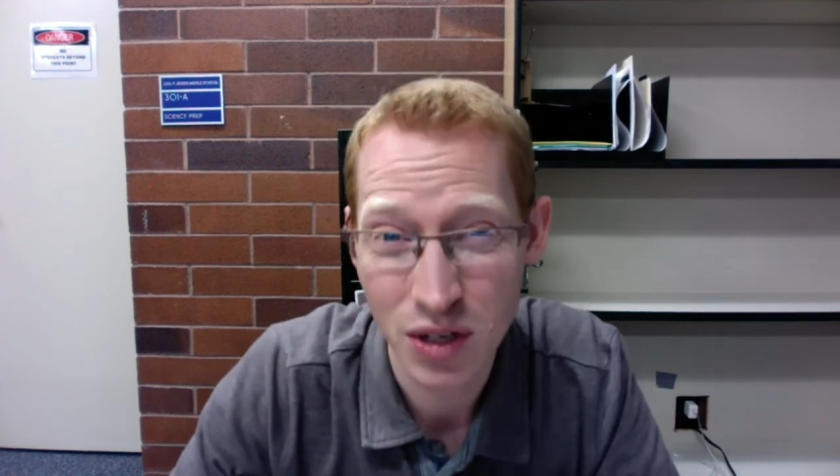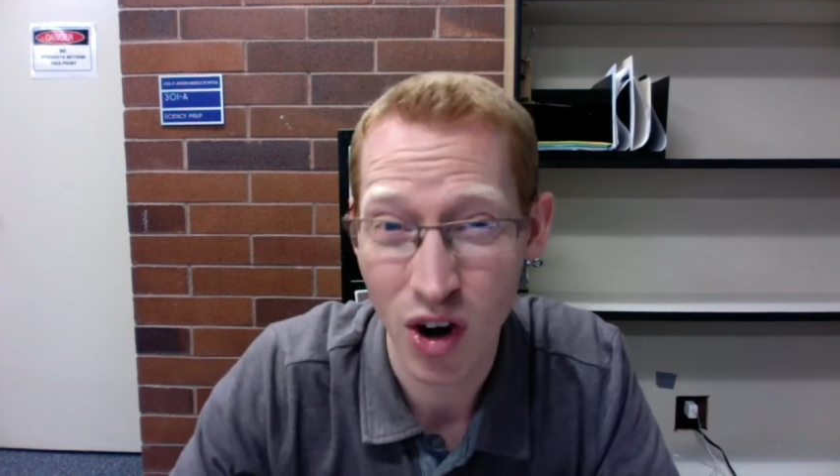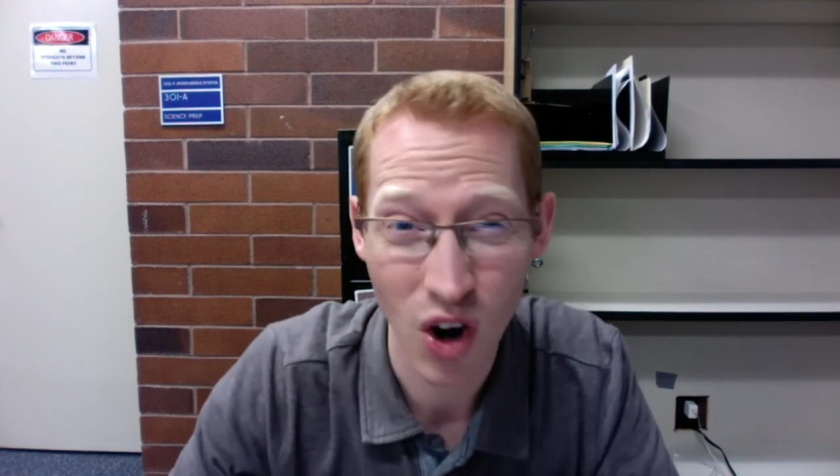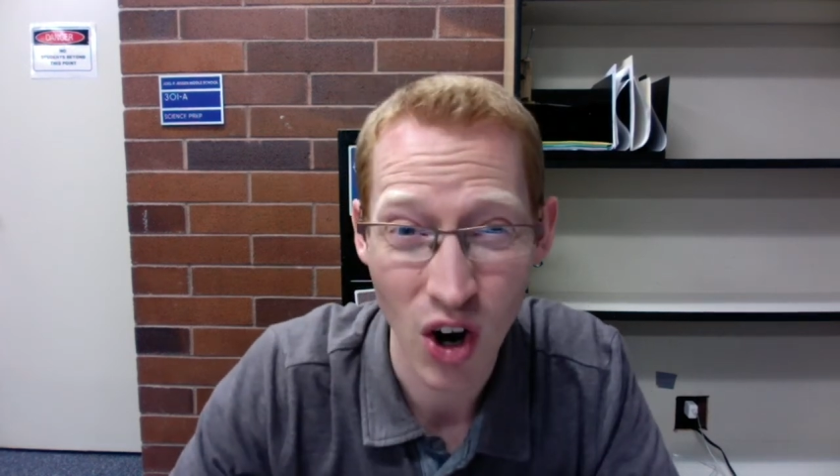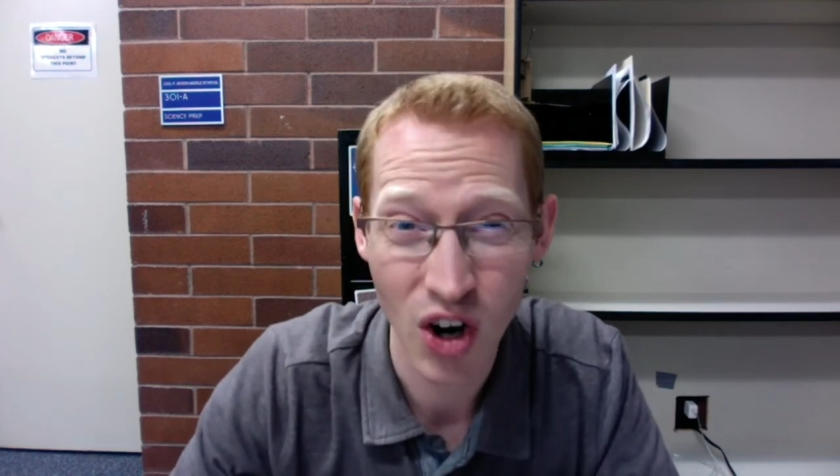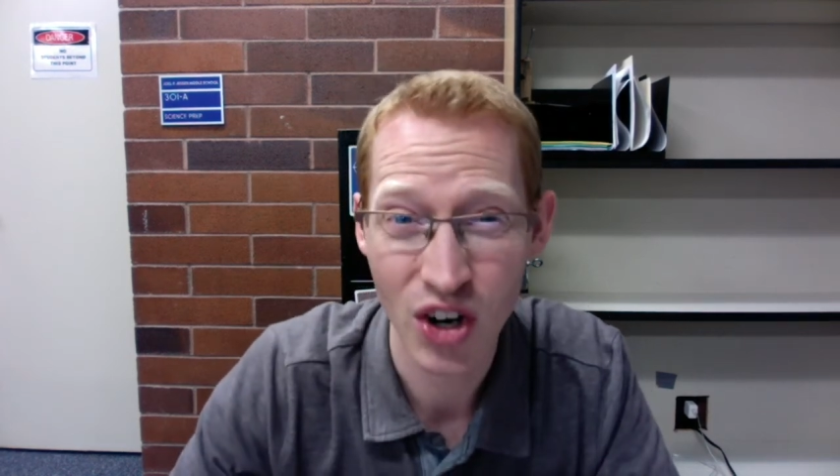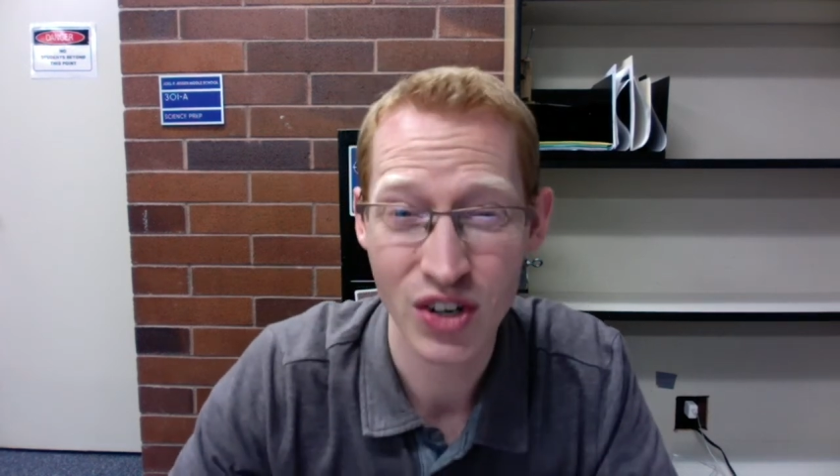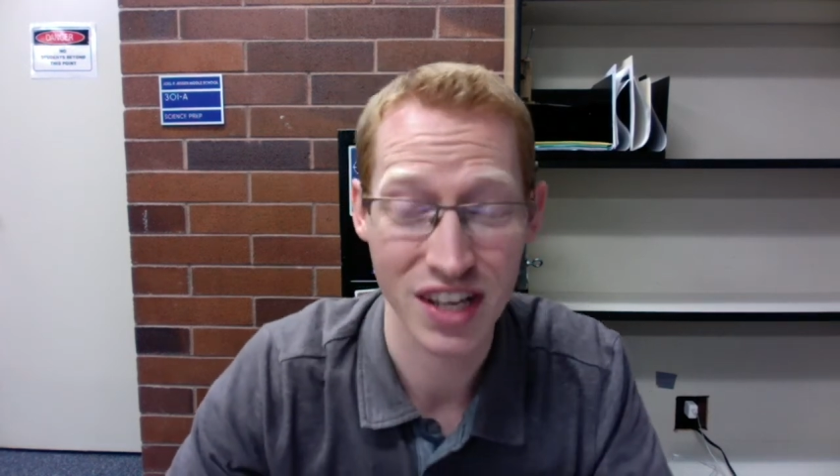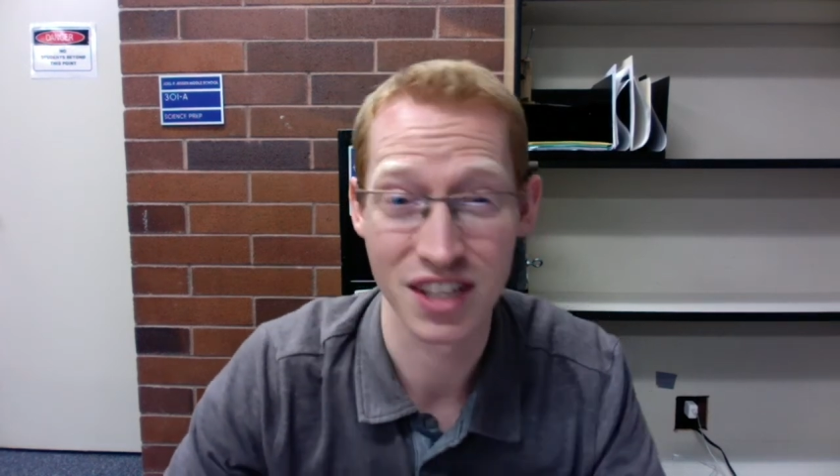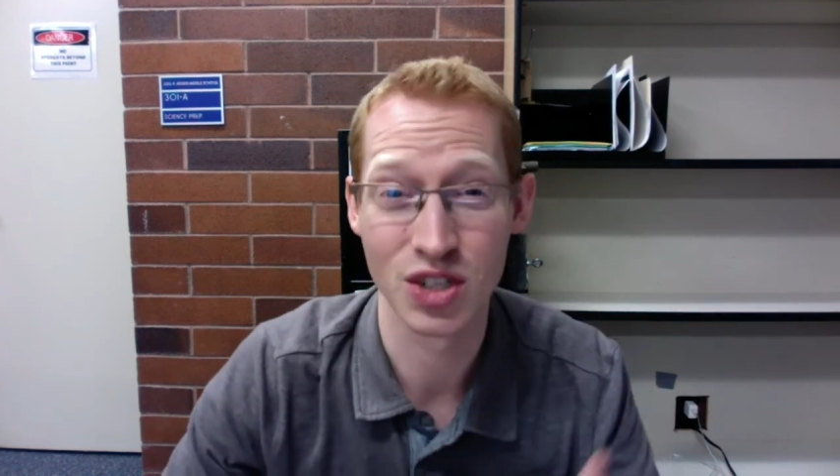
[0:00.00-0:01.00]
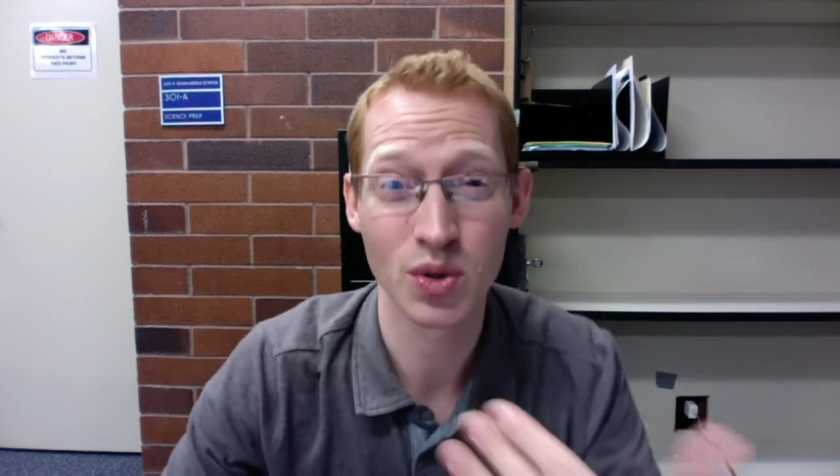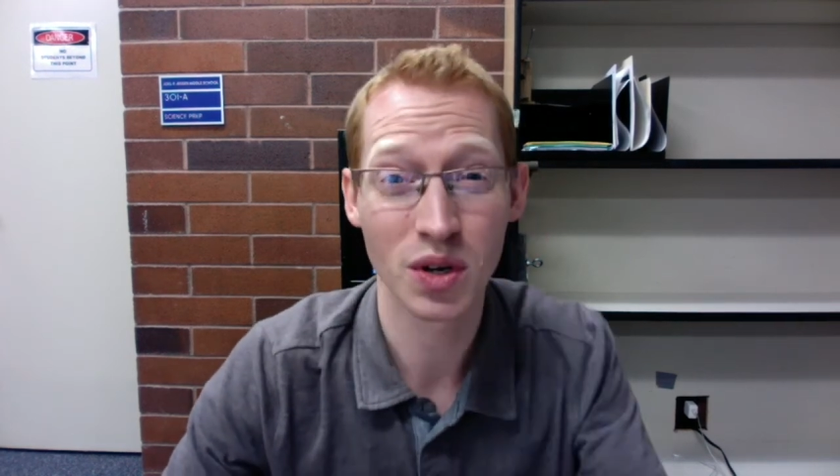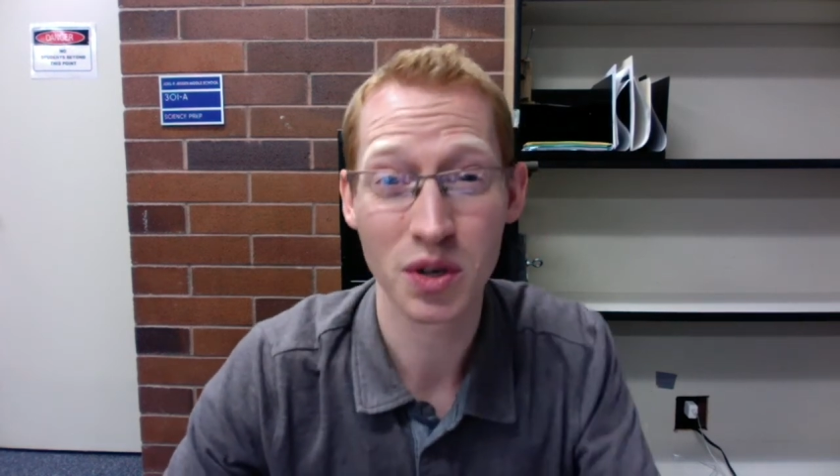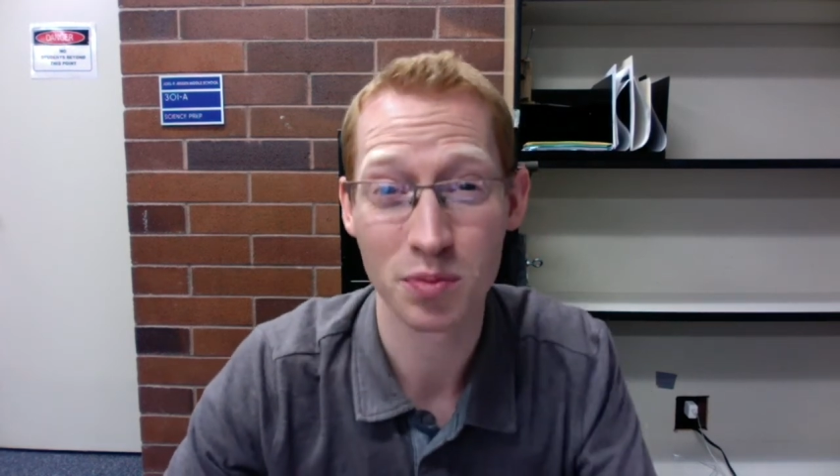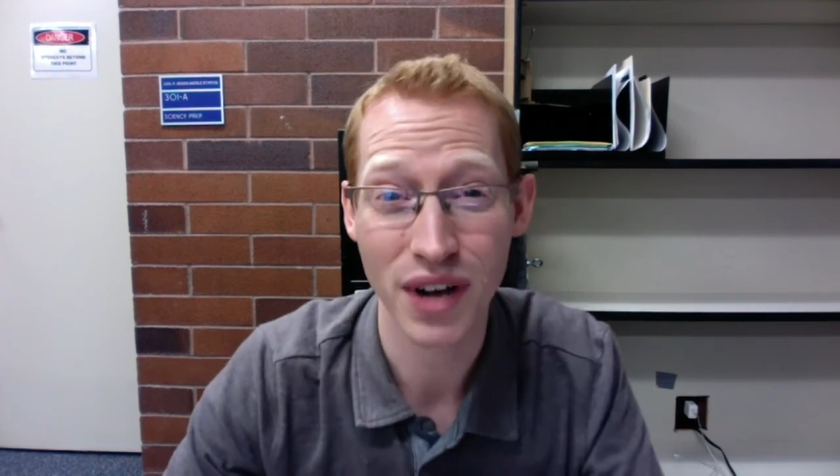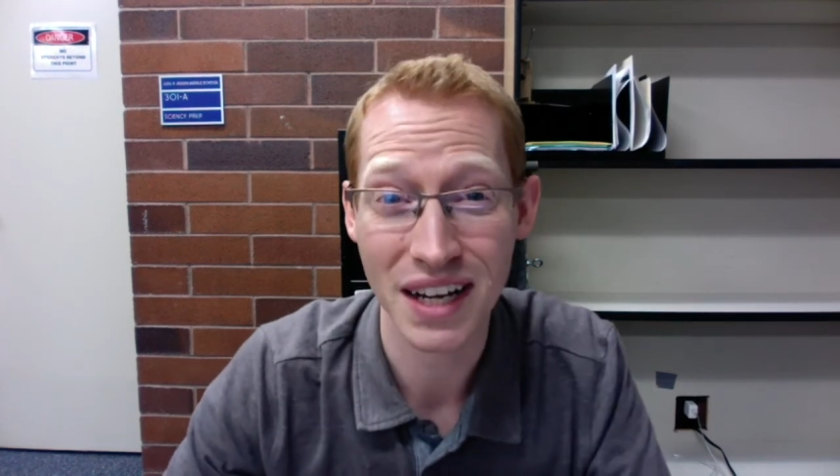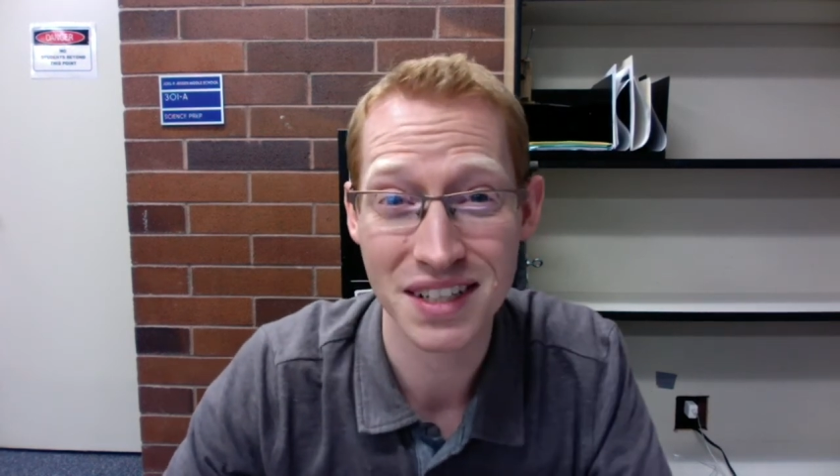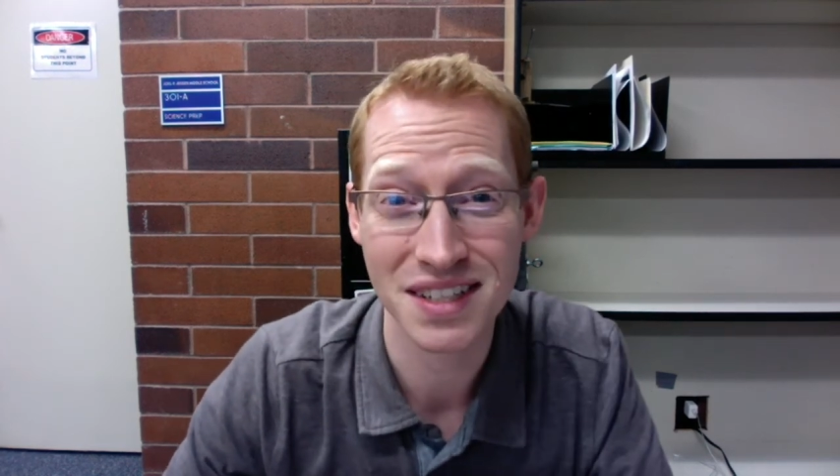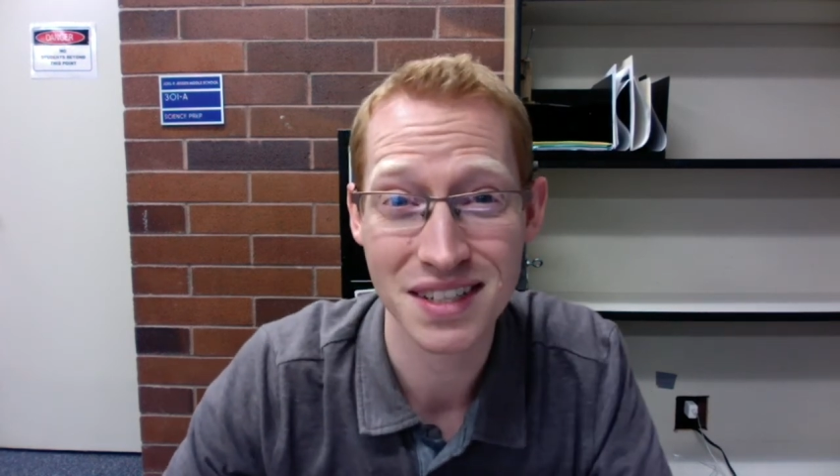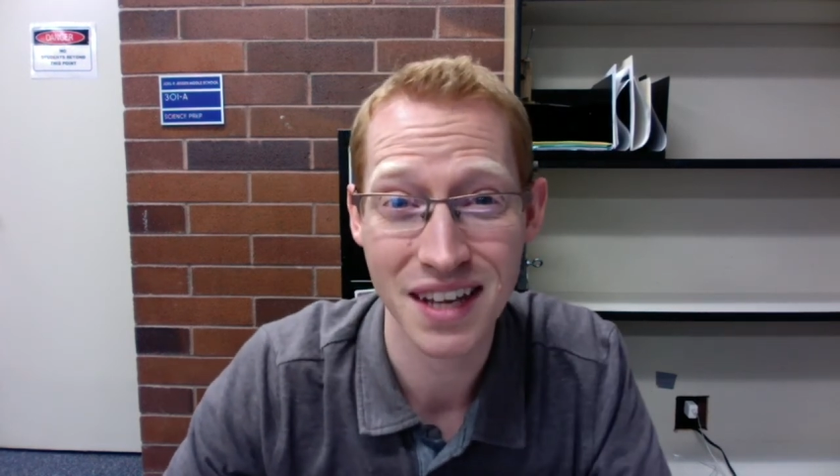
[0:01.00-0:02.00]
hard and doing all your
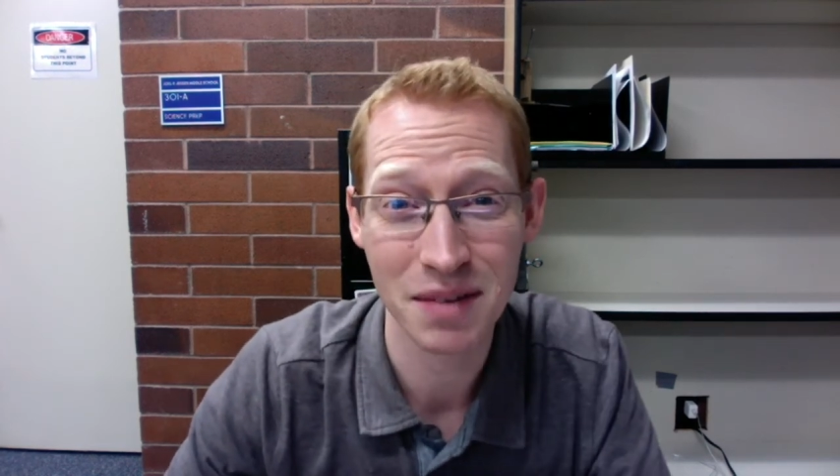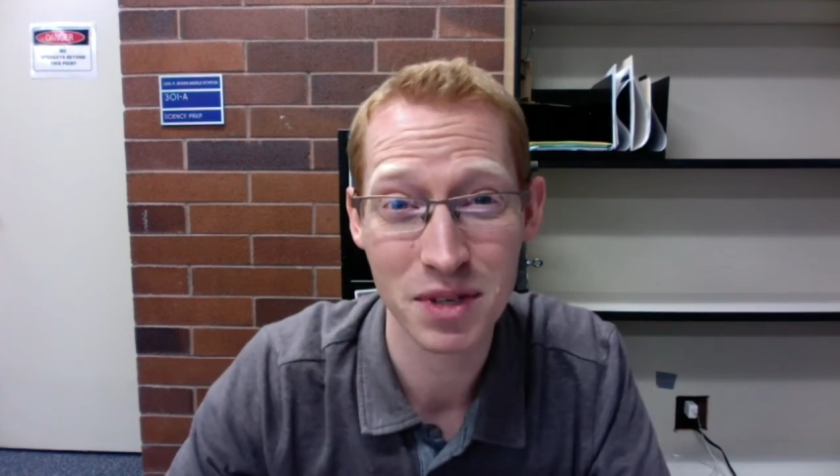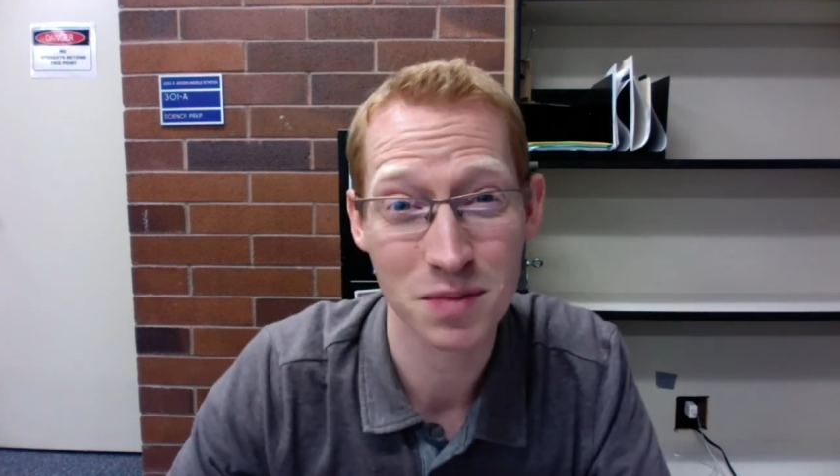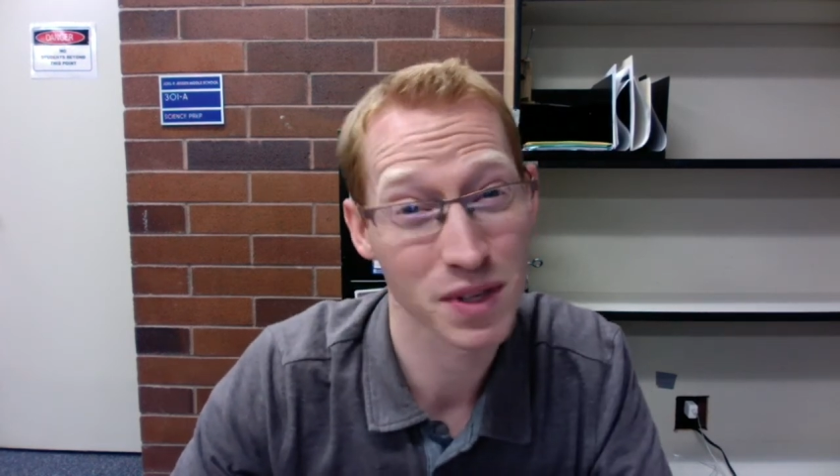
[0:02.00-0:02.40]
practice assignments